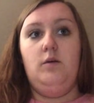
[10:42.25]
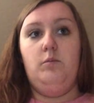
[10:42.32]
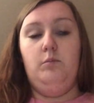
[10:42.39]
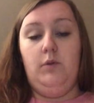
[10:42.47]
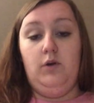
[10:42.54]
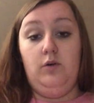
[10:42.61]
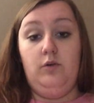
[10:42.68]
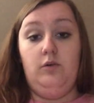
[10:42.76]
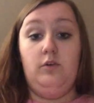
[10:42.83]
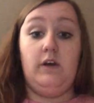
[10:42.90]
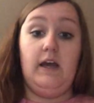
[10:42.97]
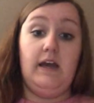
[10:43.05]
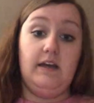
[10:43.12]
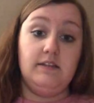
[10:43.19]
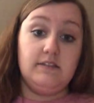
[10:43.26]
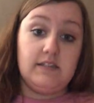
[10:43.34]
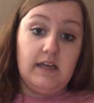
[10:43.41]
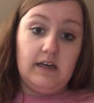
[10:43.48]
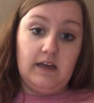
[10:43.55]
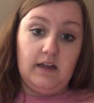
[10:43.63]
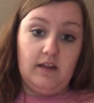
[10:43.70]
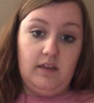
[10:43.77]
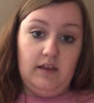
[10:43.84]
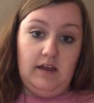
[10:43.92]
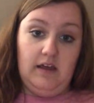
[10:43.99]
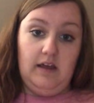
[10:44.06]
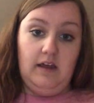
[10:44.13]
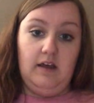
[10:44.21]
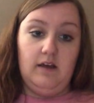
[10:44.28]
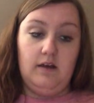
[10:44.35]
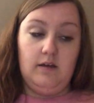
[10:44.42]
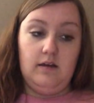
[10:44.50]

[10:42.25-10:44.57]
mood and setting the